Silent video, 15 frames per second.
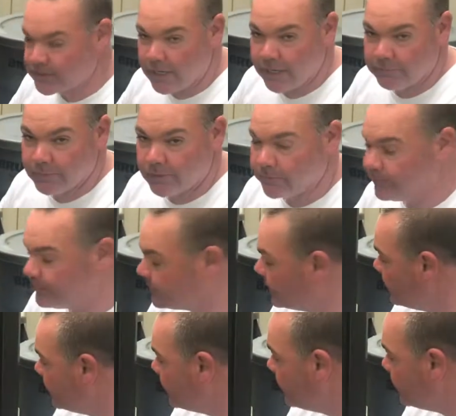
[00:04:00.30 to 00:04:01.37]
timer
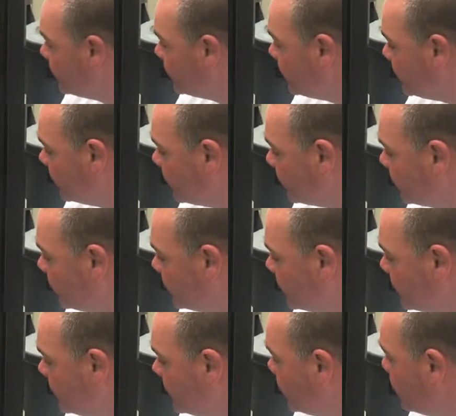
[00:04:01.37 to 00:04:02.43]
on here.
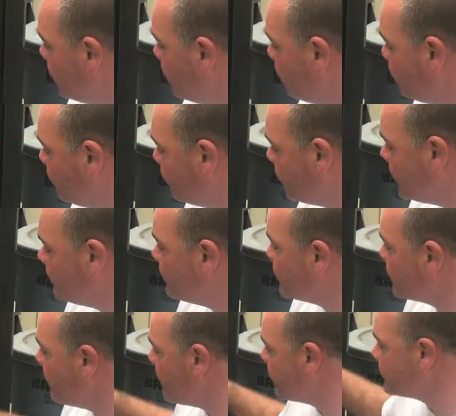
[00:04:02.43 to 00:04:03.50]
And what I do
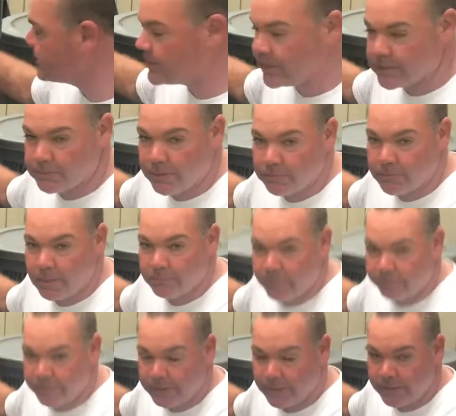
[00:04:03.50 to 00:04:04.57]
is I exercise my pump
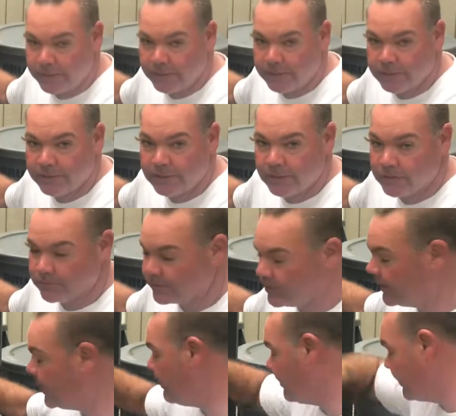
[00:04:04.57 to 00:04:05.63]
every day for
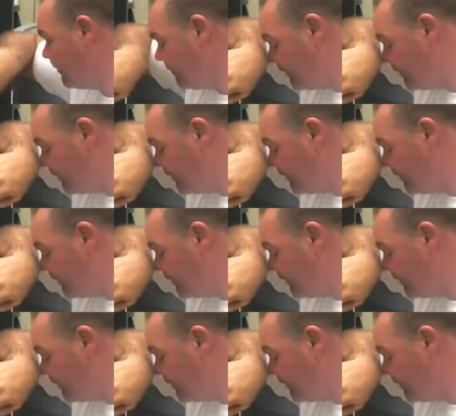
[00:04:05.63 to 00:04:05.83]
an hour.